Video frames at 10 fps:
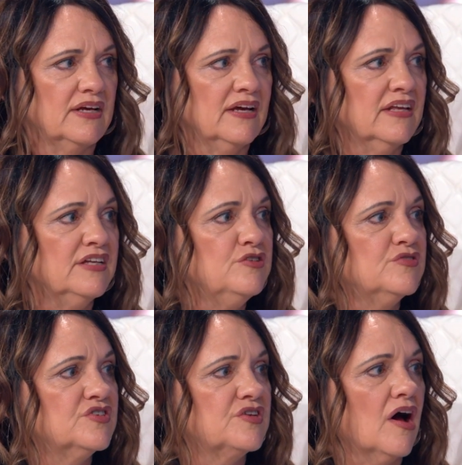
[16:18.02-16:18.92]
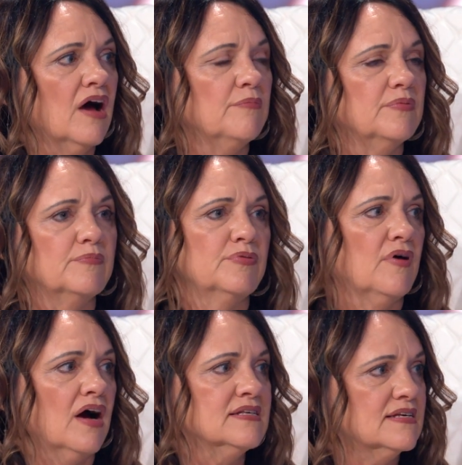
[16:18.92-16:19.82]
and then you stop
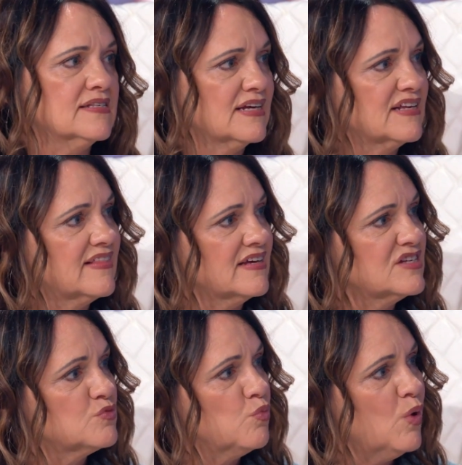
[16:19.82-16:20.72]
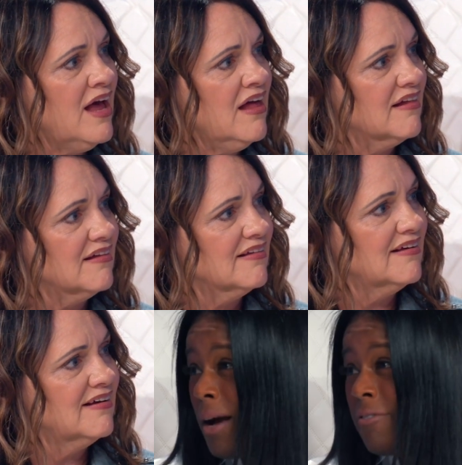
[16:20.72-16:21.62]
processing things exactly. Well.
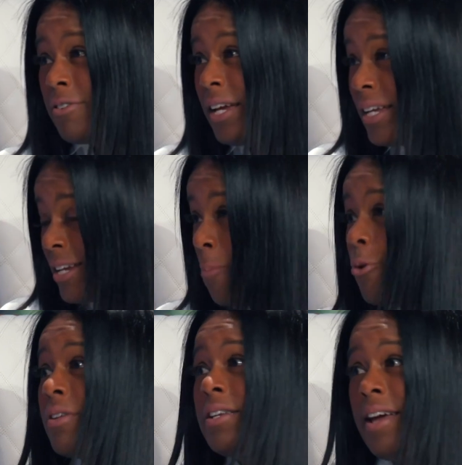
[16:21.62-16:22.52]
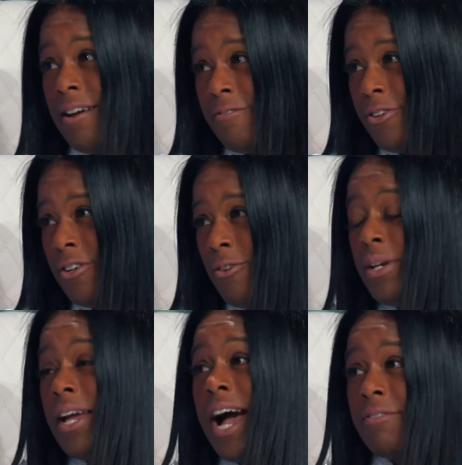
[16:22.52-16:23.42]
I feel like now yeah. more than ever,
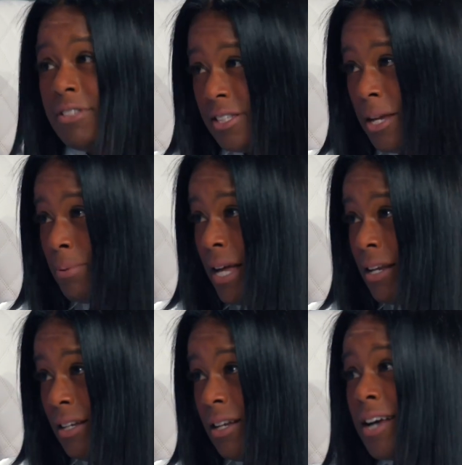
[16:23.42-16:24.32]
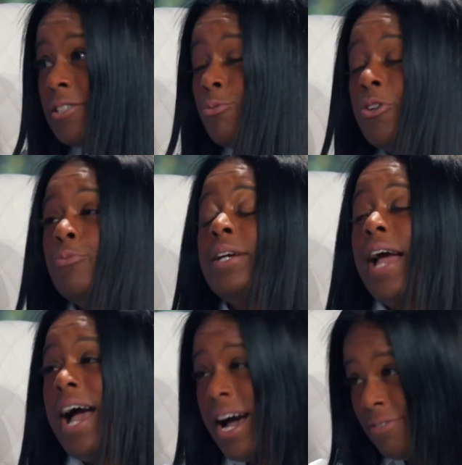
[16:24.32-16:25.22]
we have to stay planted in God's word. We
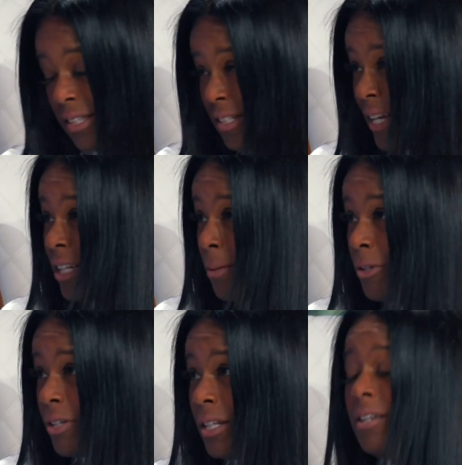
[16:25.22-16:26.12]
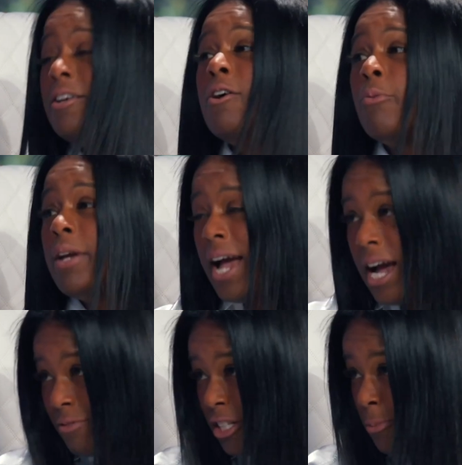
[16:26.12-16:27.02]
have to stay in yes. community. We
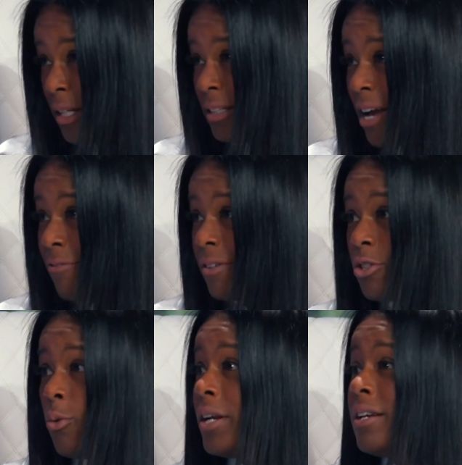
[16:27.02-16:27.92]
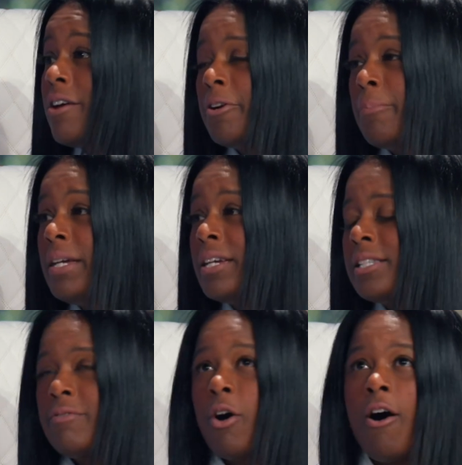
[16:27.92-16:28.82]
have to speak life so to one good. another
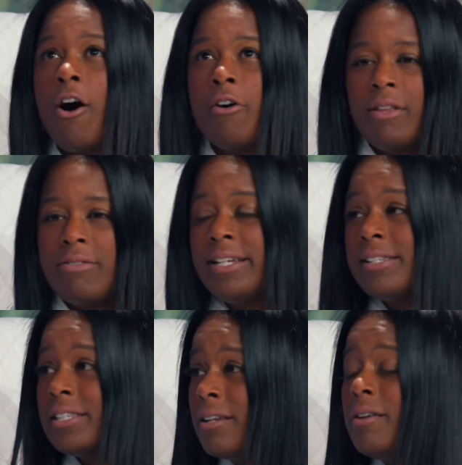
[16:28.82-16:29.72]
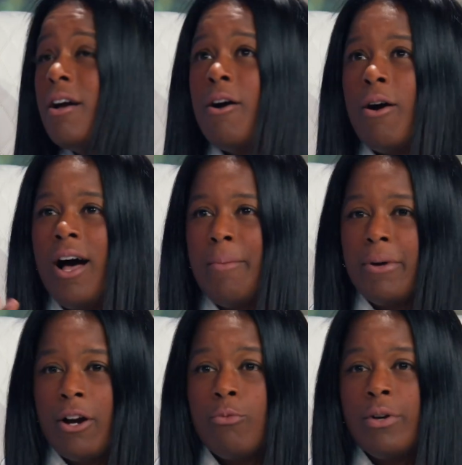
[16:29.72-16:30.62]
because of all the things that um,
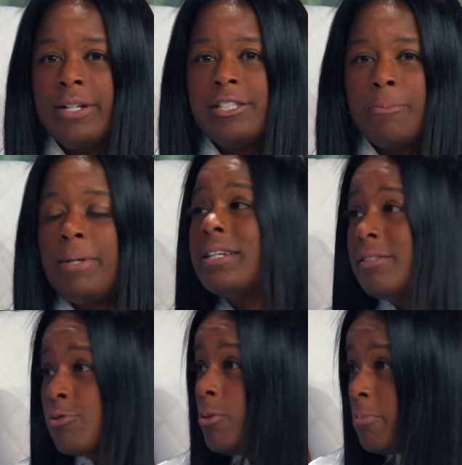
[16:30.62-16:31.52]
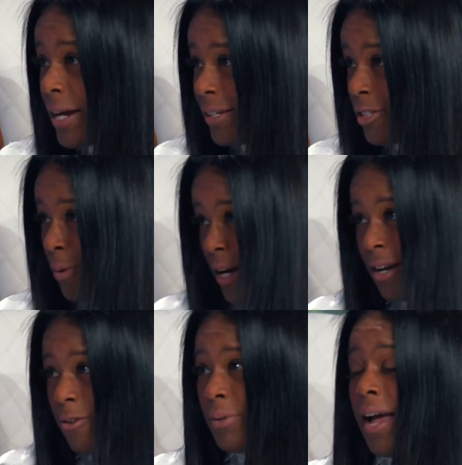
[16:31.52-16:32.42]
are wanting to be consumed by us right yeah.
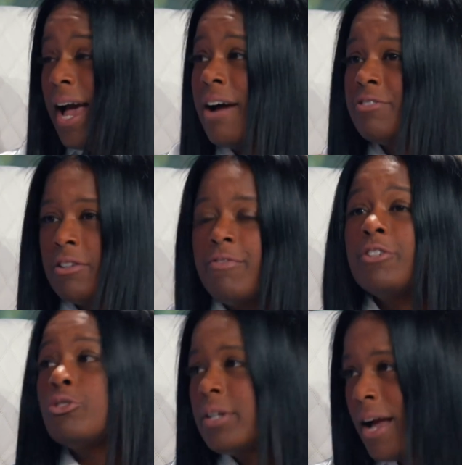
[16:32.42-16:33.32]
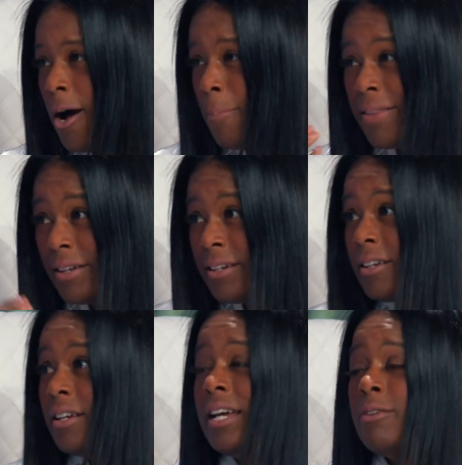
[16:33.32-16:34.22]
now. We have to filter it out by the
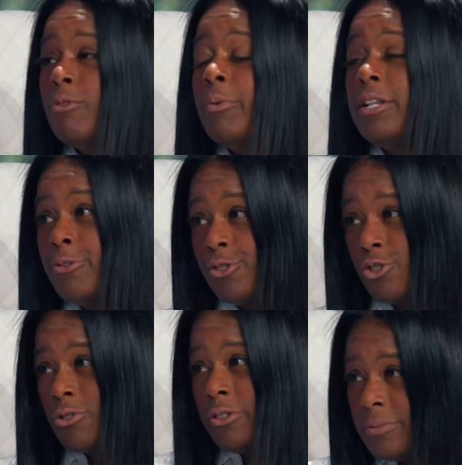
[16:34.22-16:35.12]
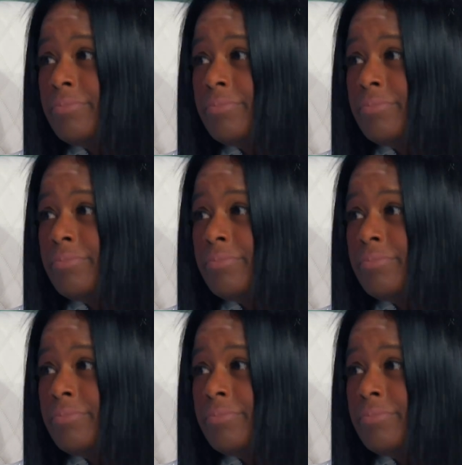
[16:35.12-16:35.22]
good and what we know is true.